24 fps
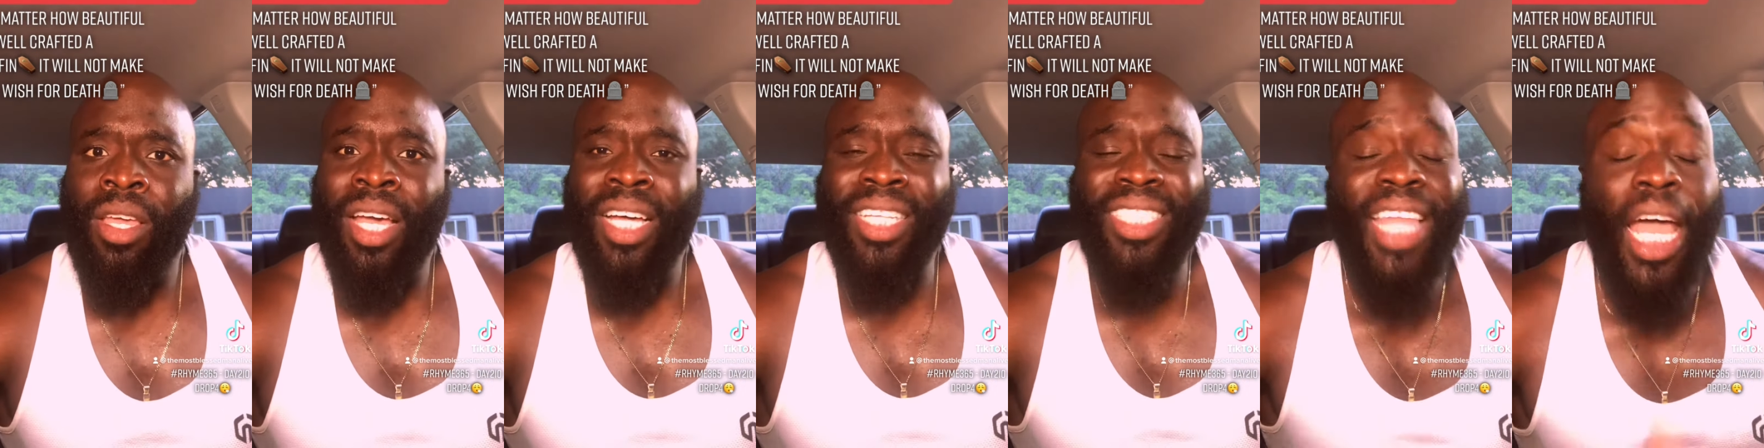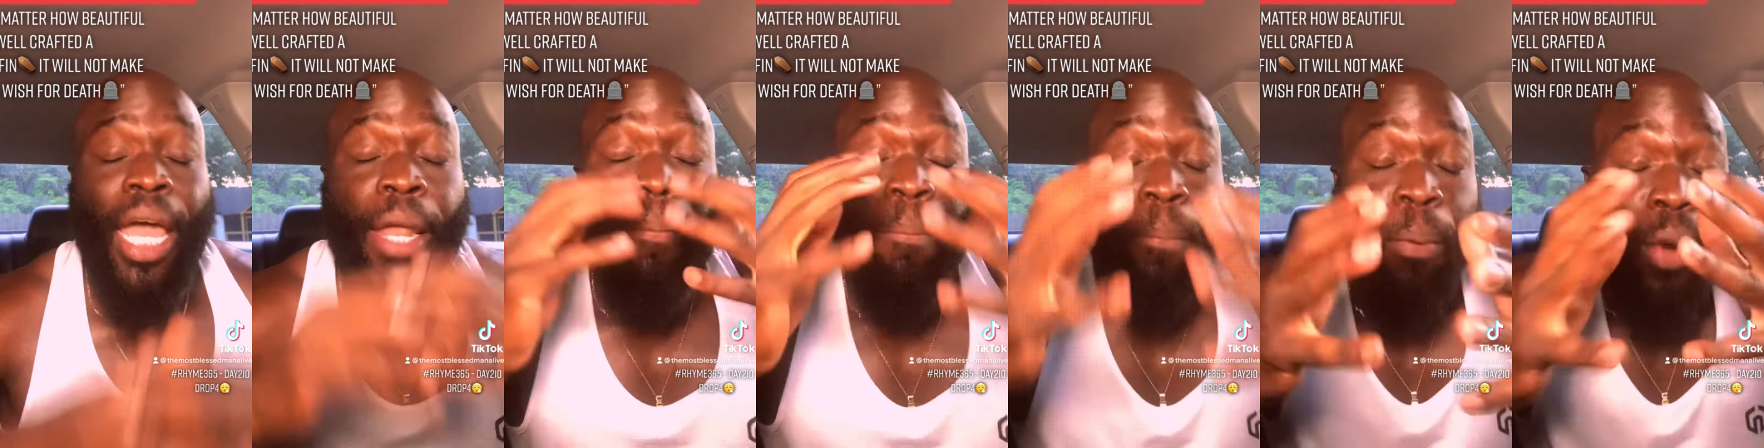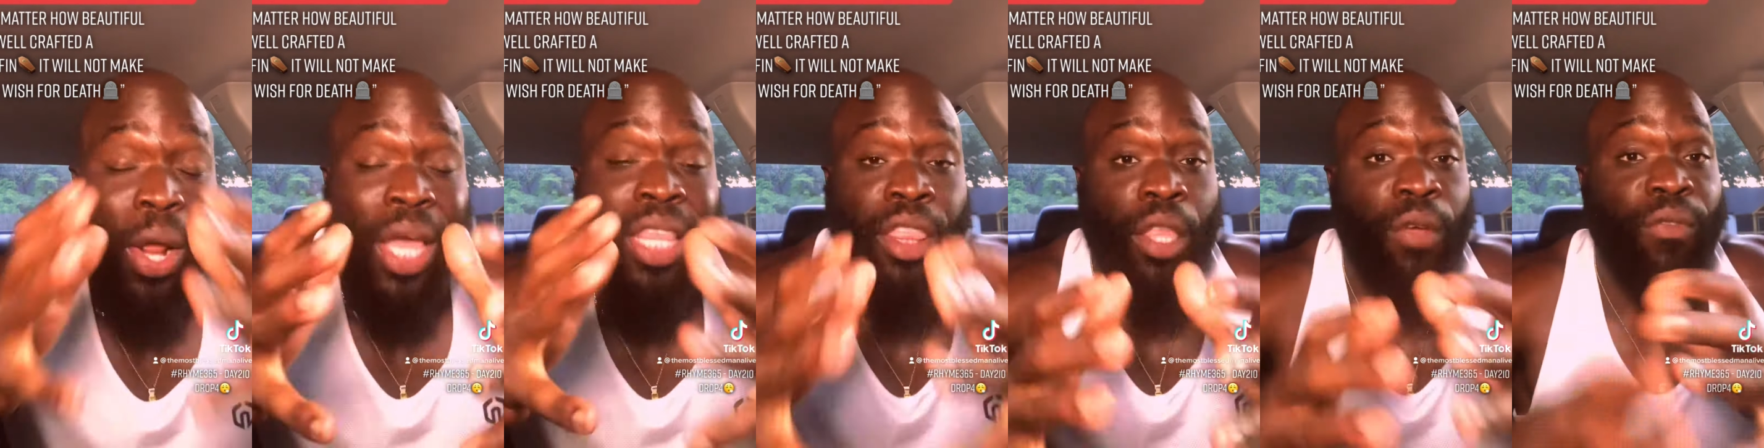And that
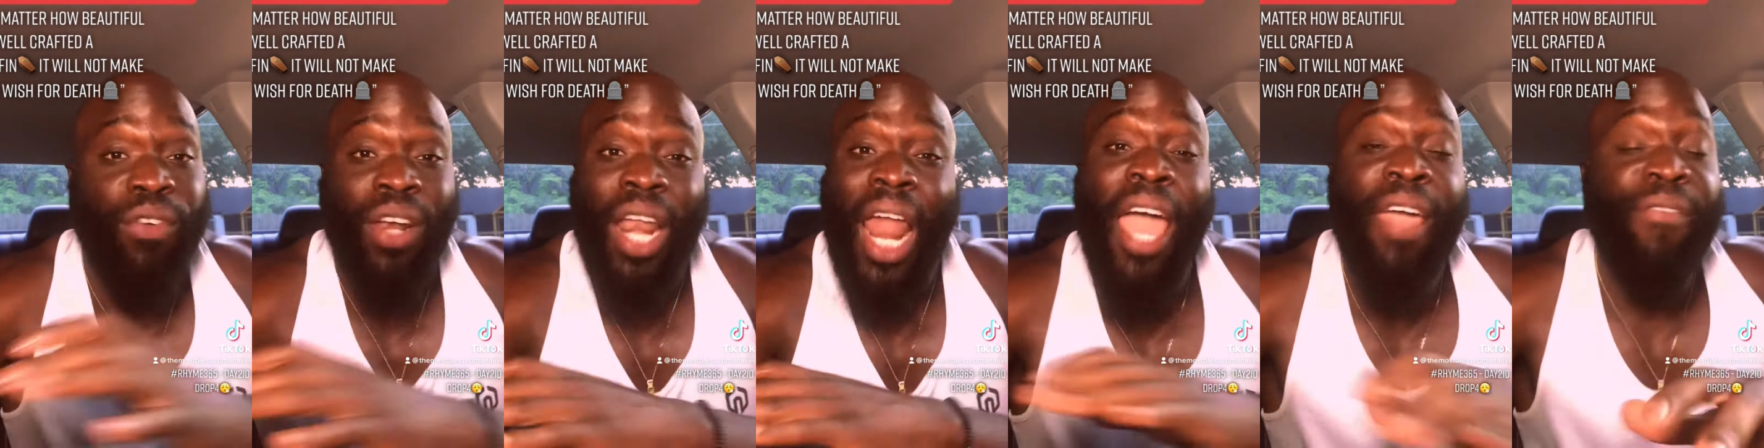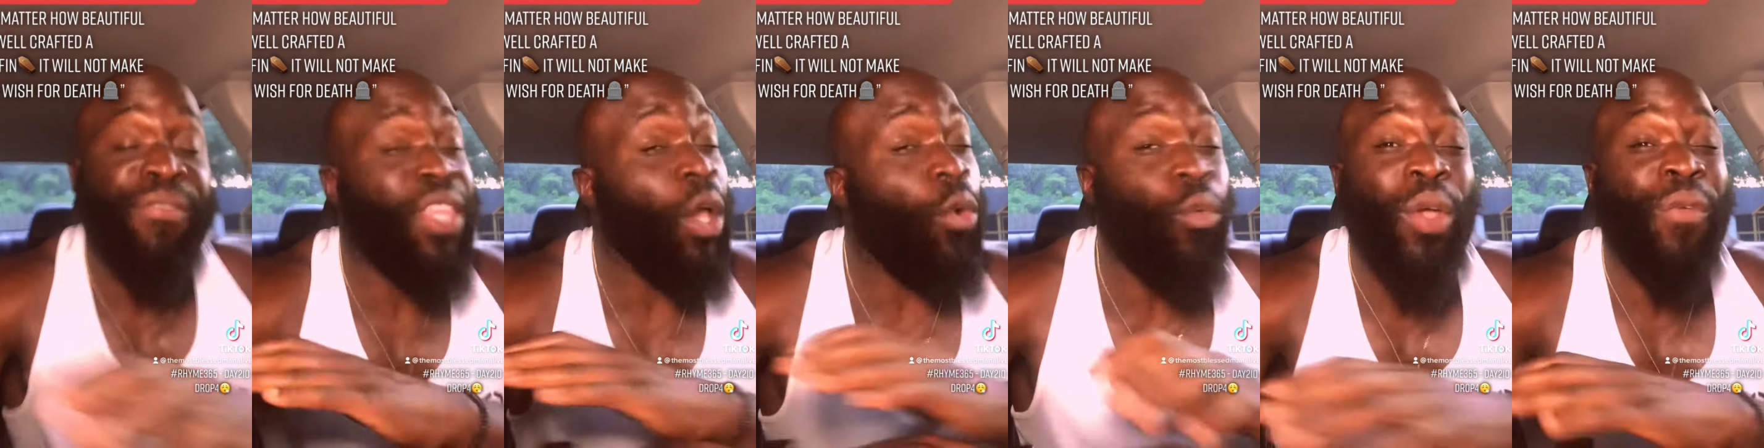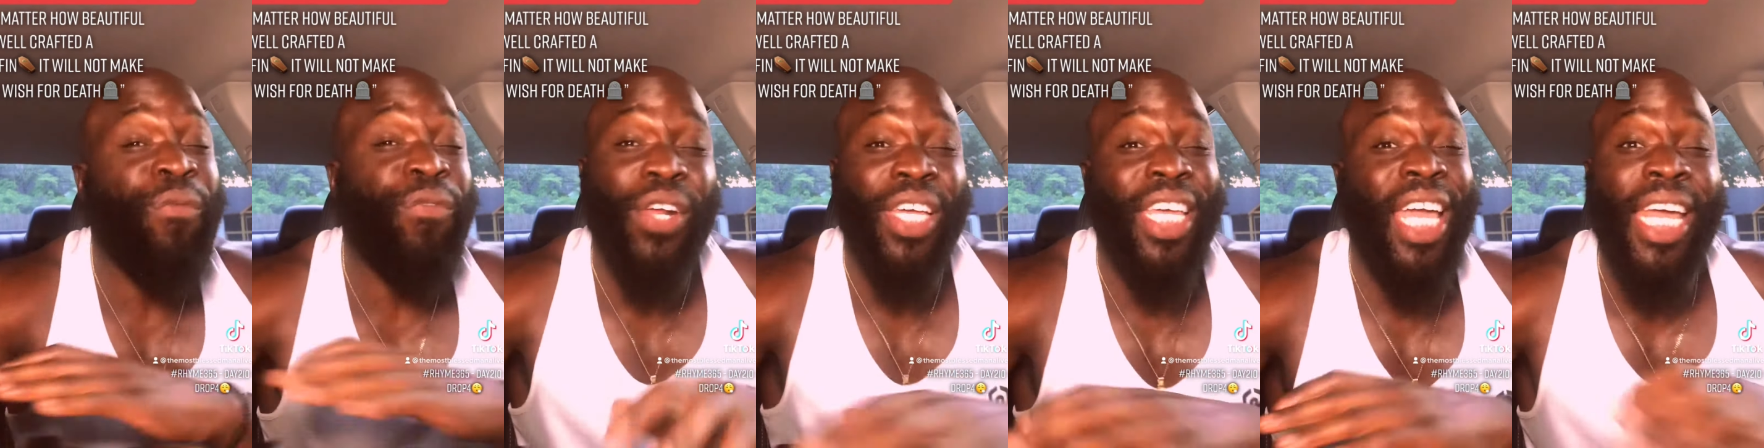breath of life that
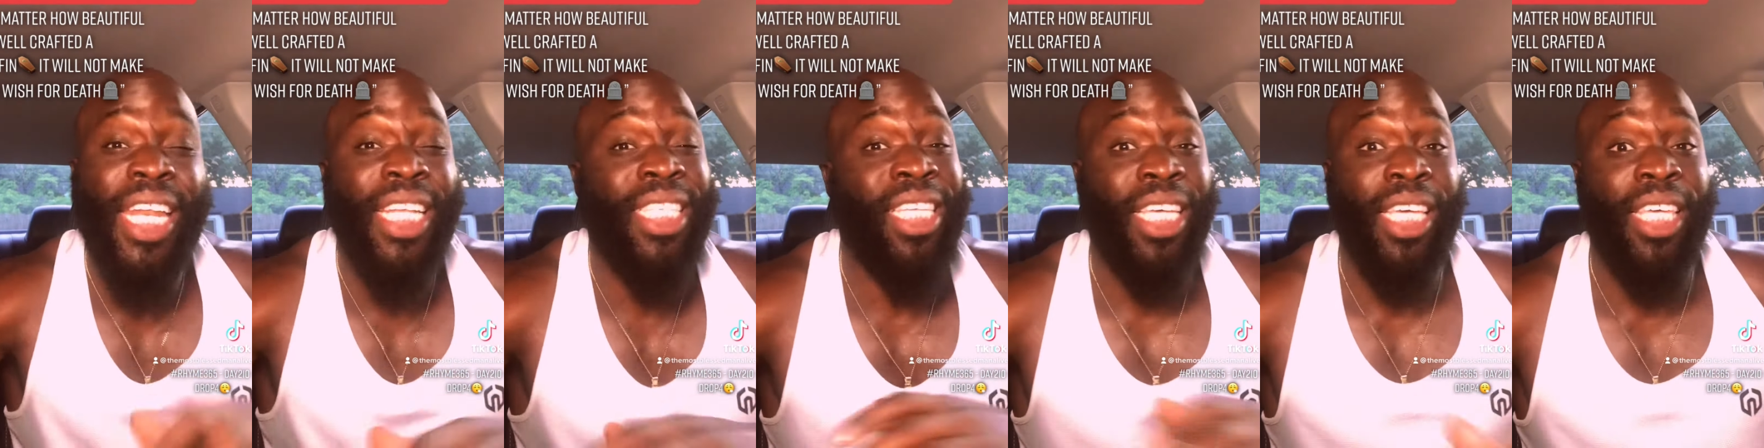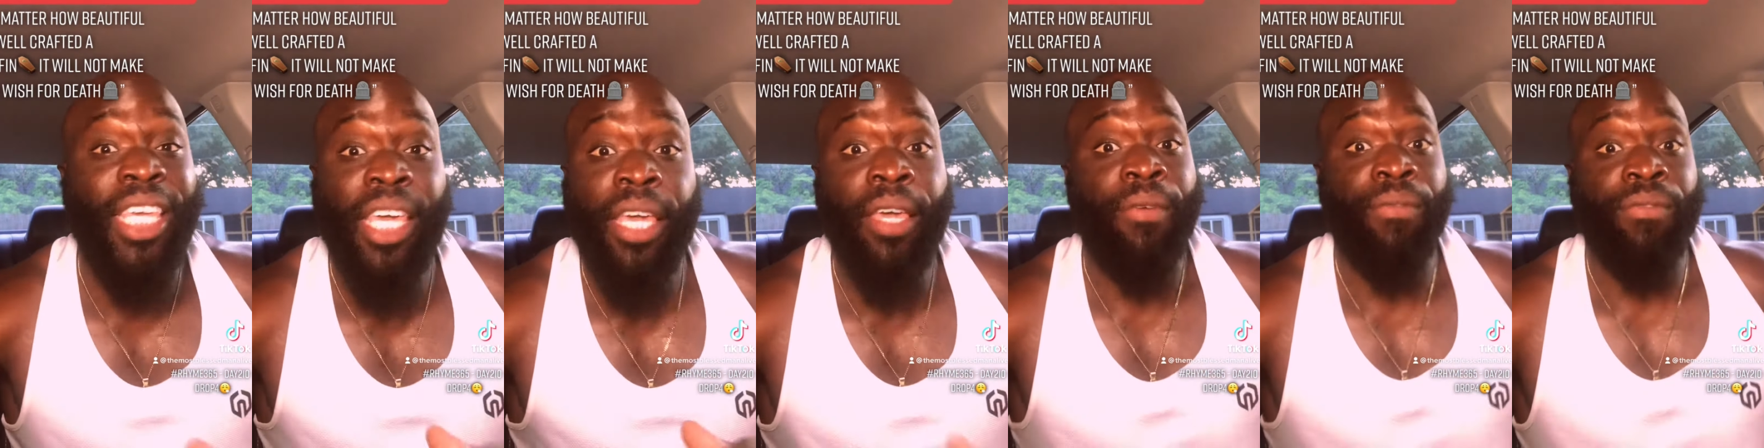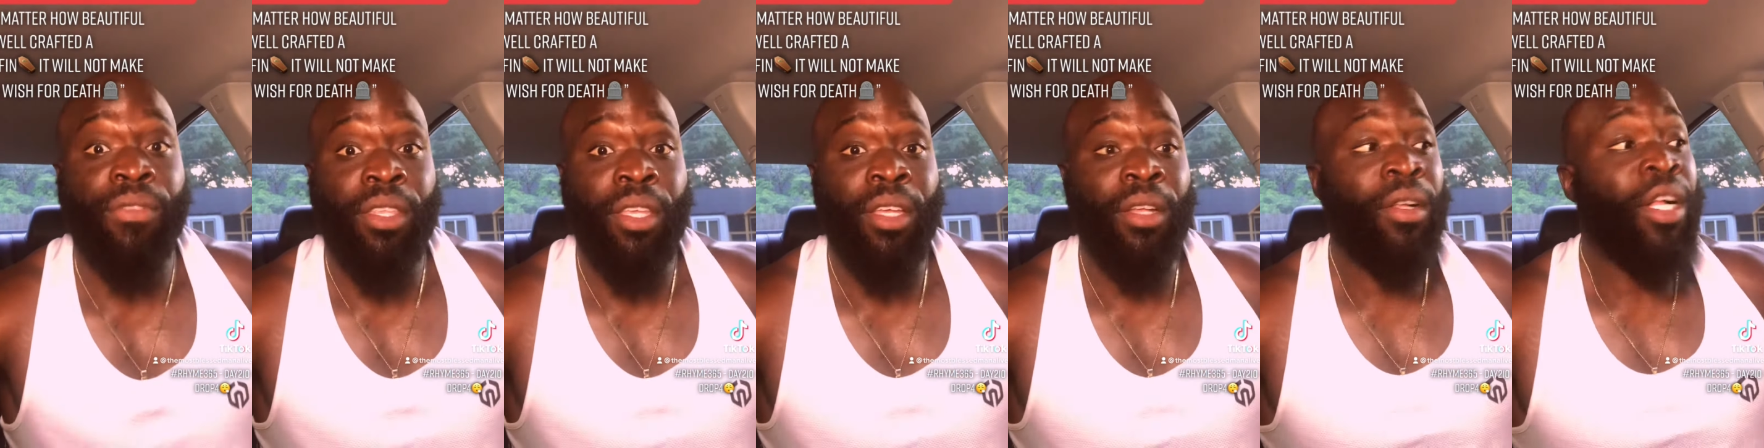we forget is a
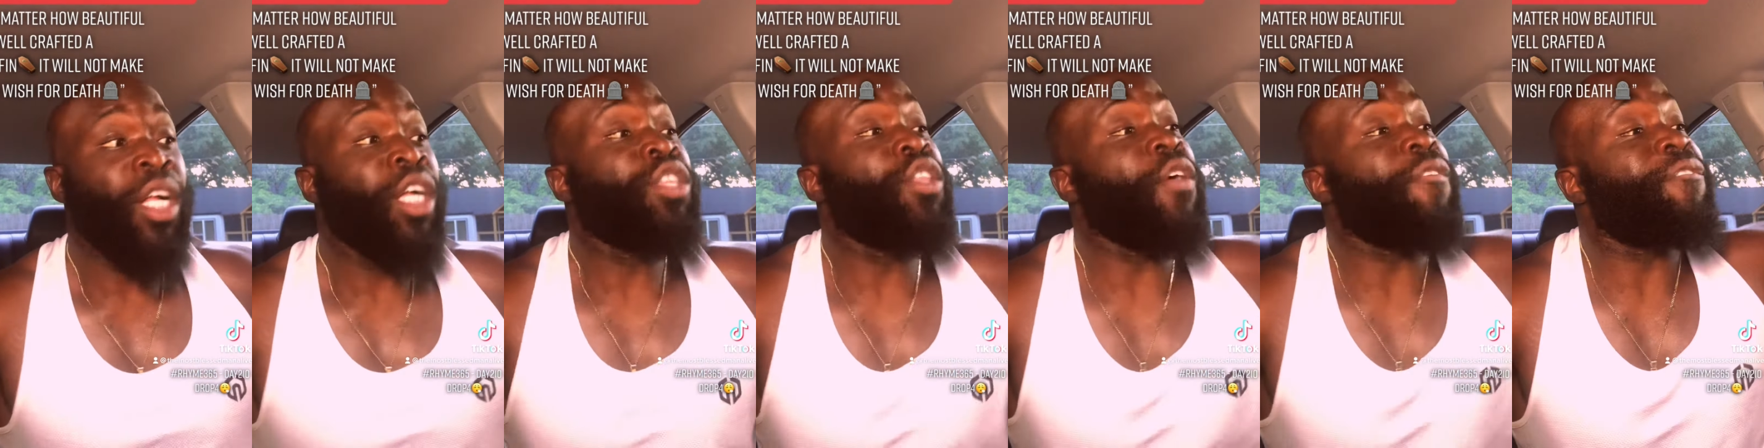gift. The